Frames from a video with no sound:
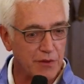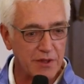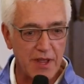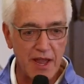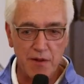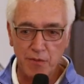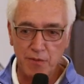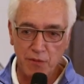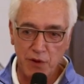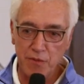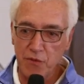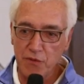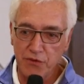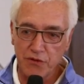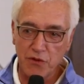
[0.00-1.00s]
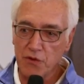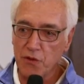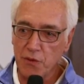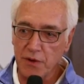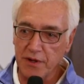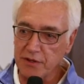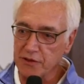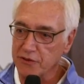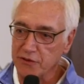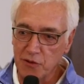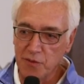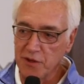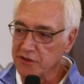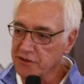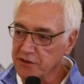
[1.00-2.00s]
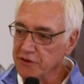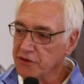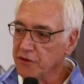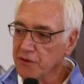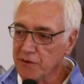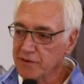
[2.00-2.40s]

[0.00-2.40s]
We can't, we move so quick. There's so much to do.